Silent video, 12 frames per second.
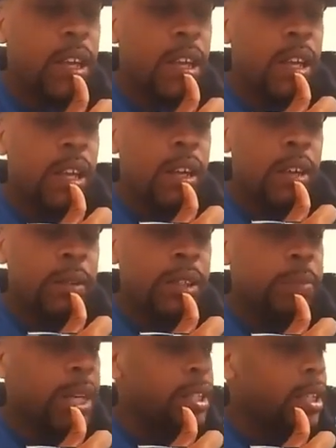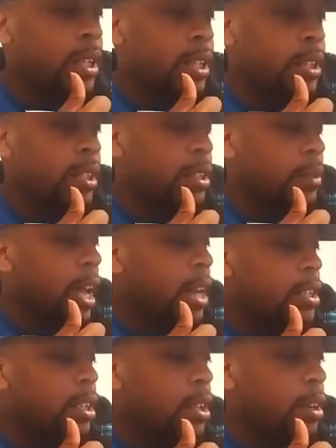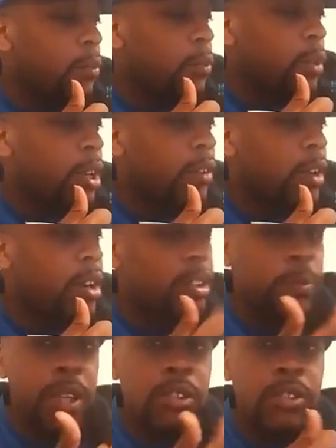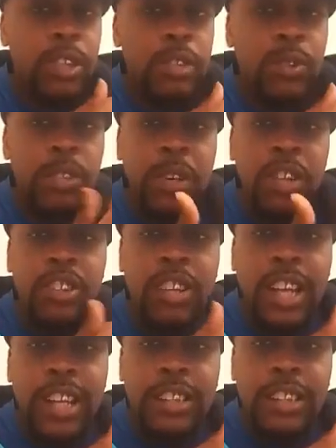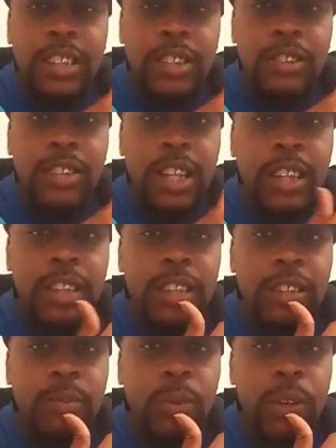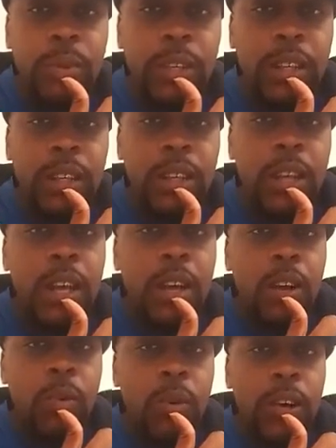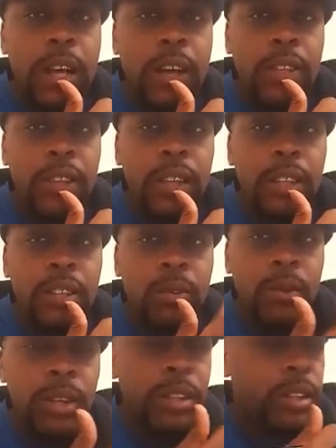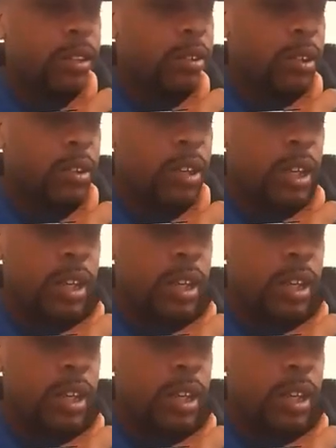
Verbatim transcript: Because um, basically this is actually one of our specialties. We specialize in deals like this where we uh, work out things to where, you know, you can get